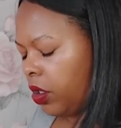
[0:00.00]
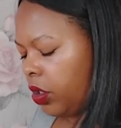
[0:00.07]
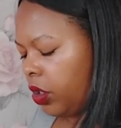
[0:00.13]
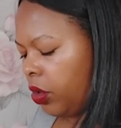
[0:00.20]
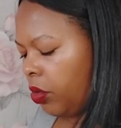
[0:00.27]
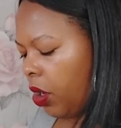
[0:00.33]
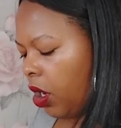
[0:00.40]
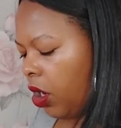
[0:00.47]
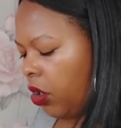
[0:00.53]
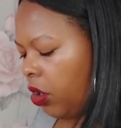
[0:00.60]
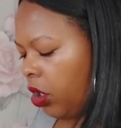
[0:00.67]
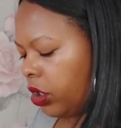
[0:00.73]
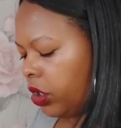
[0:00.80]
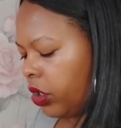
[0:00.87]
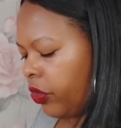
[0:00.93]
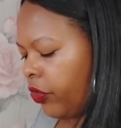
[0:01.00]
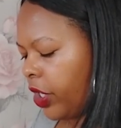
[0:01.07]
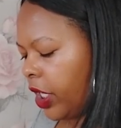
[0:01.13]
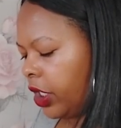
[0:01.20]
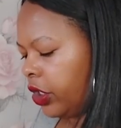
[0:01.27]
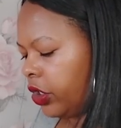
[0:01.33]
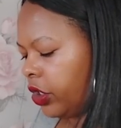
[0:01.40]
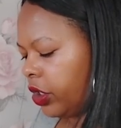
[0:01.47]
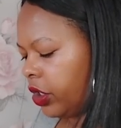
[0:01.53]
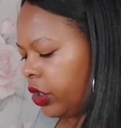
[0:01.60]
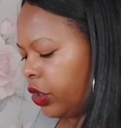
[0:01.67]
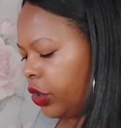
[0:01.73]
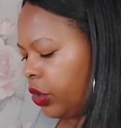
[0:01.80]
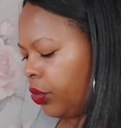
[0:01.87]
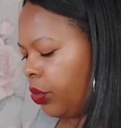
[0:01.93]
You are God's creations.
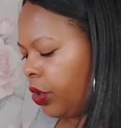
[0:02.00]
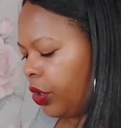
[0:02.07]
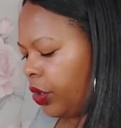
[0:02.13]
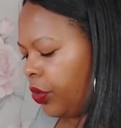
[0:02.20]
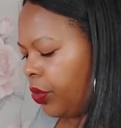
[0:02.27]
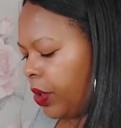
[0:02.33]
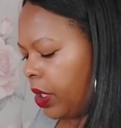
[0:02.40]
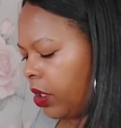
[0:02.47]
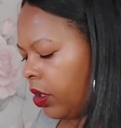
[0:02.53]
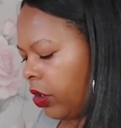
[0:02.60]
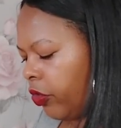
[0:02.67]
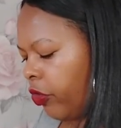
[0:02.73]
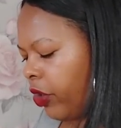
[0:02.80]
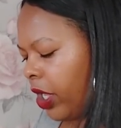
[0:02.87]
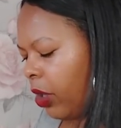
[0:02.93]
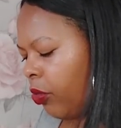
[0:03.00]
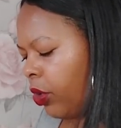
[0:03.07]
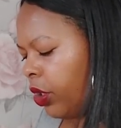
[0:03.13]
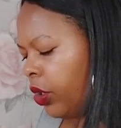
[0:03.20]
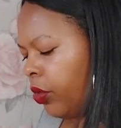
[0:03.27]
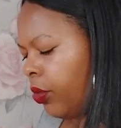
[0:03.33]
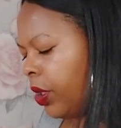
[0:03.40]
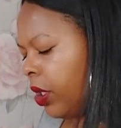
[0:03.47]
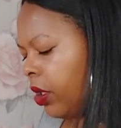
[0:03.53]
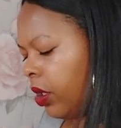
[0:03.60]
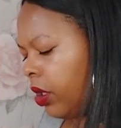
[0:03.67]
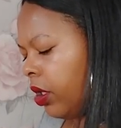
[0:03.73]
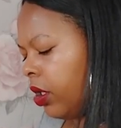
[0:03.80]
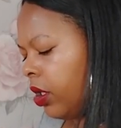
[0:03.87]
Do what you will. Create what you will.